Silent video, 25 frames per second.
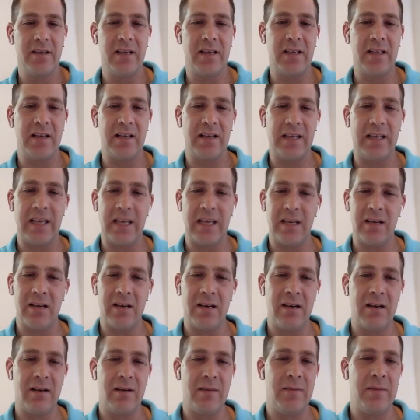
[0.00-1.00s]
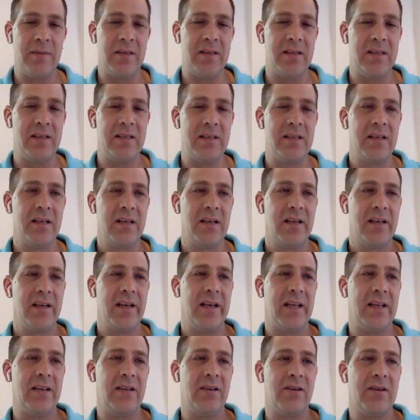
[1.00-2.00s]
and GitHub and
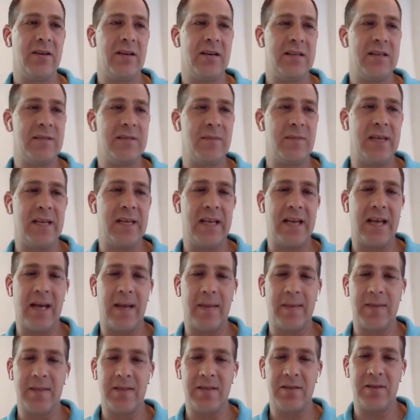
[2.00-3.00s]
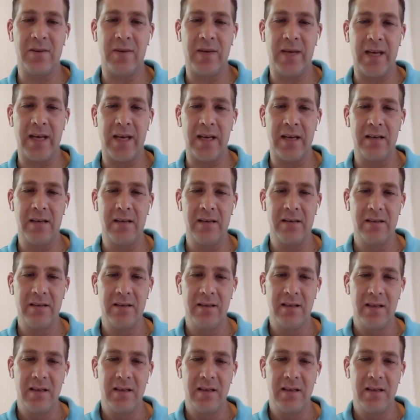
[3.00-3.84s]
look at as many apps as you can.